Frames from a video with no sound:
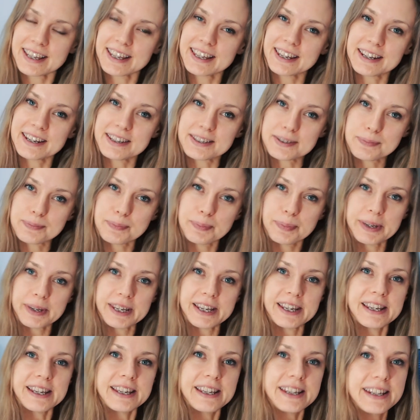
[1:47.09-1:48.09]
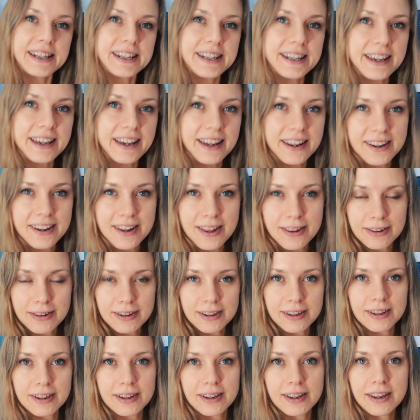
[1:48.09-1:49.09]
it has been
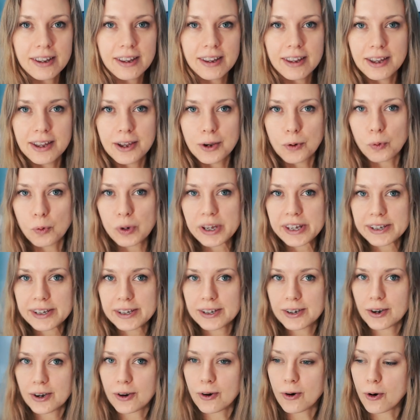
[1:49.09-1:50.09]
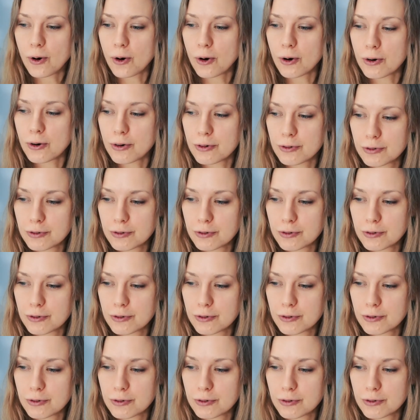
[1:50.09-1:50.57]
another week of